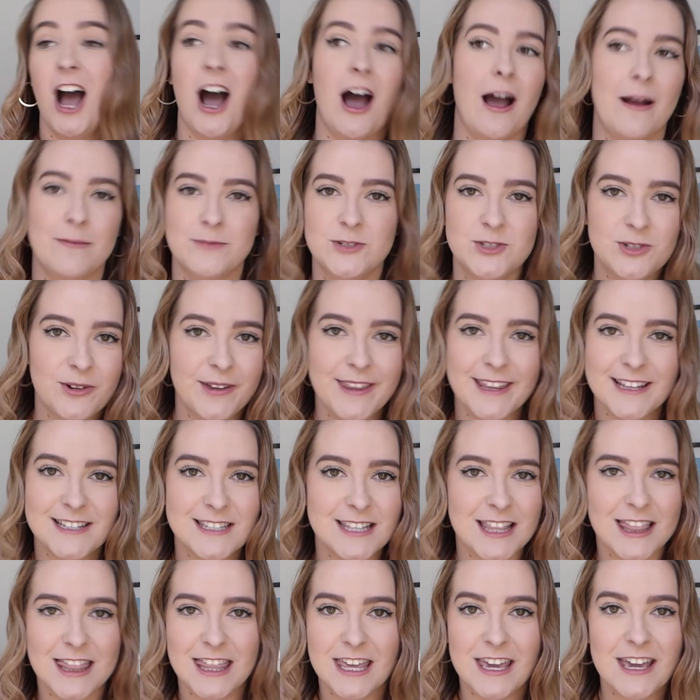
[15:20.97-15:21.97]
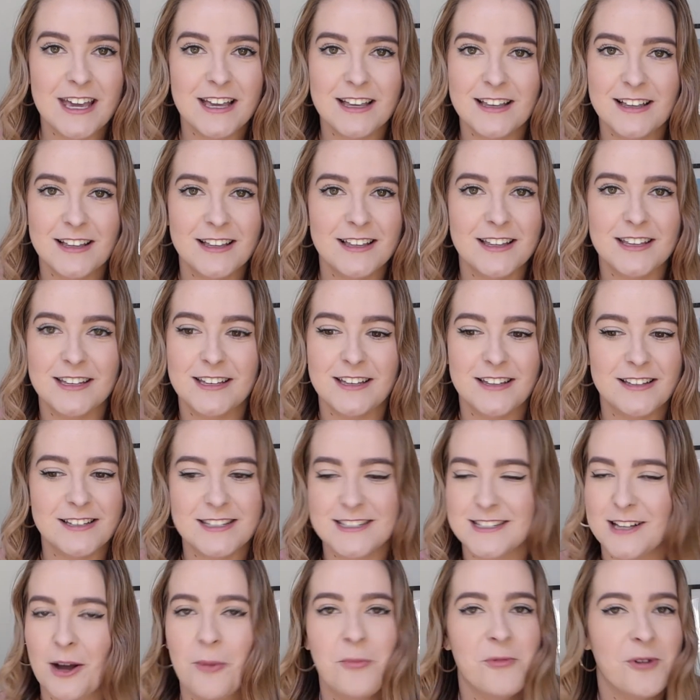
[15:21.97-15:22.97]
I'm sure that's a thing
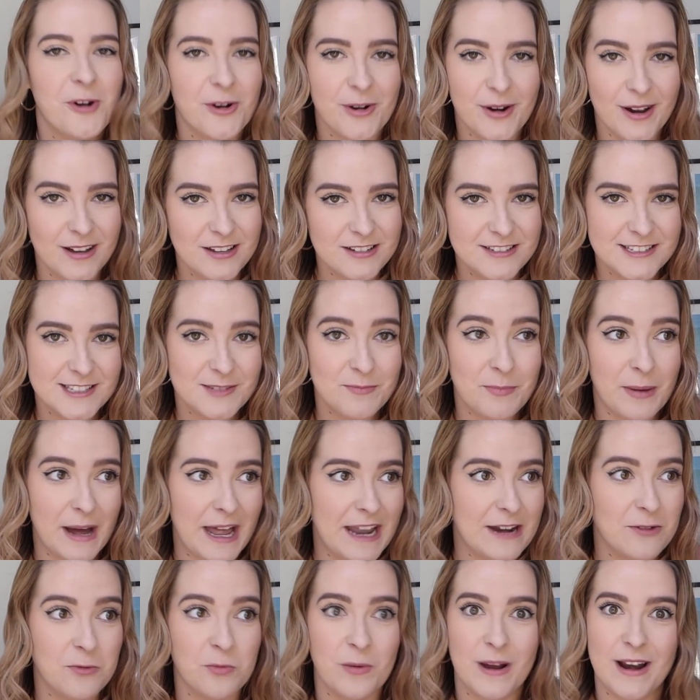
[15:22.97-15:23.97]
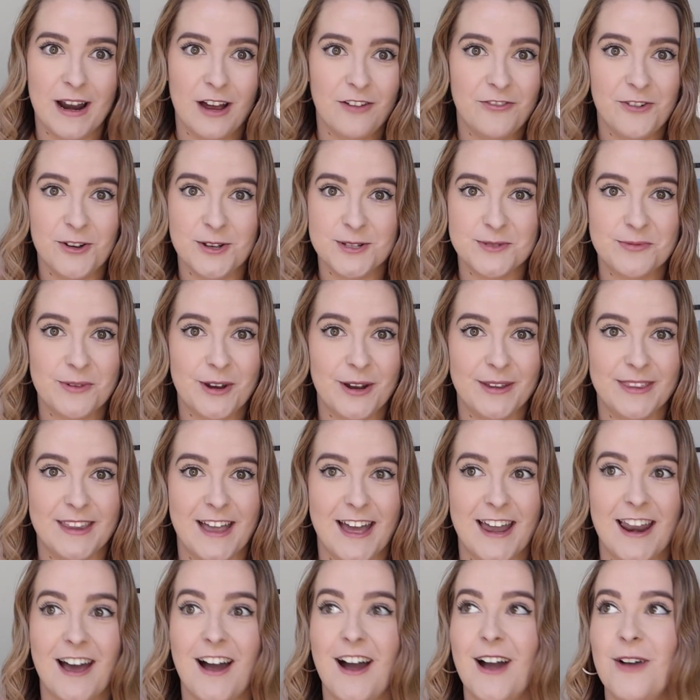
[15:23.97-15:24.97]
somewhere else, but when I first went on
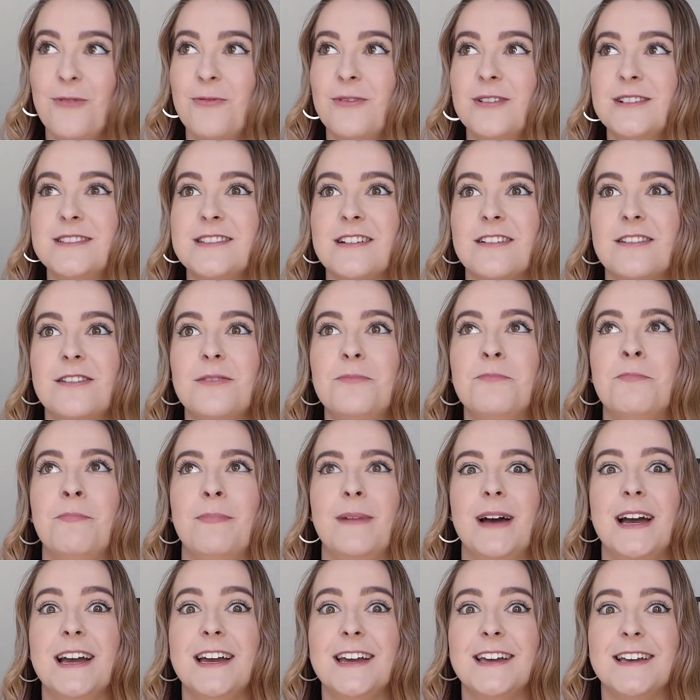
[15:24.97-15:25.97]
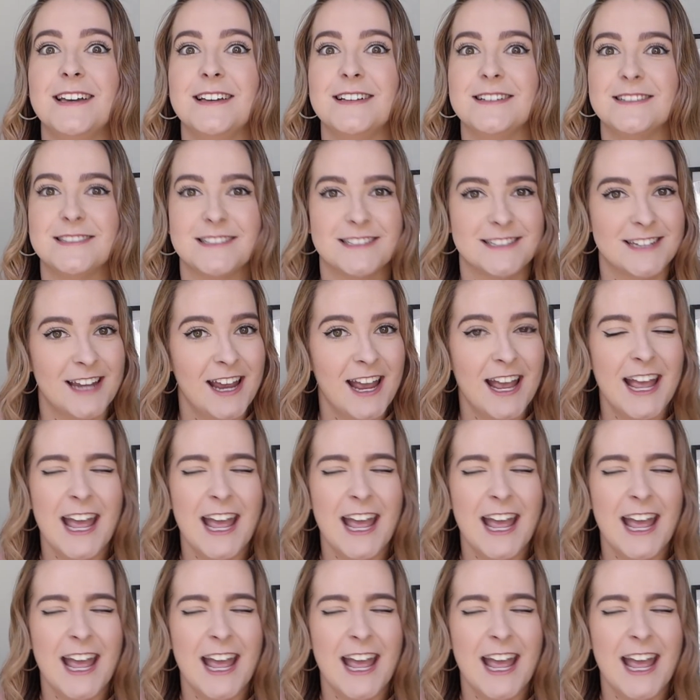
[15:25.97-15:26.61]
that, I was amazed.